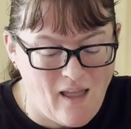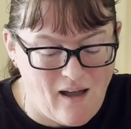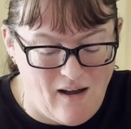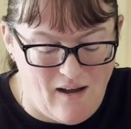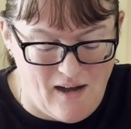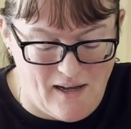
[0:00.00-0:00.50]

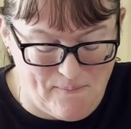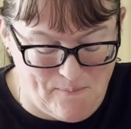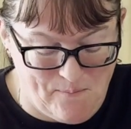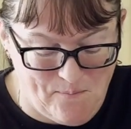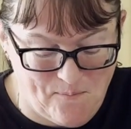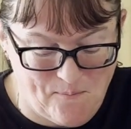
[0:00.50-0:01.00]

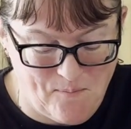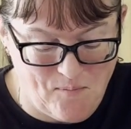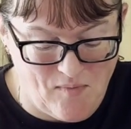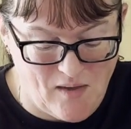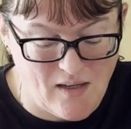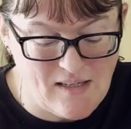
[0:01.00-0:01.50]
I'm
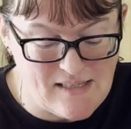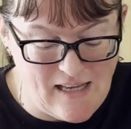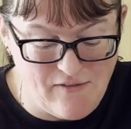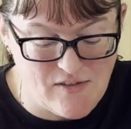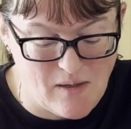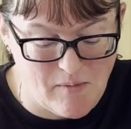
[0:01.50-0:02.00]
going to
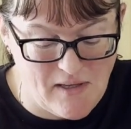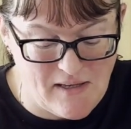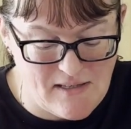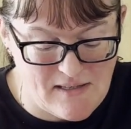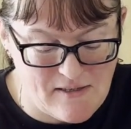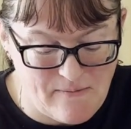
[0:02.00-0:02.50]
save some of
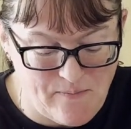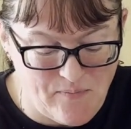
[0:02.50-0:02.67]
this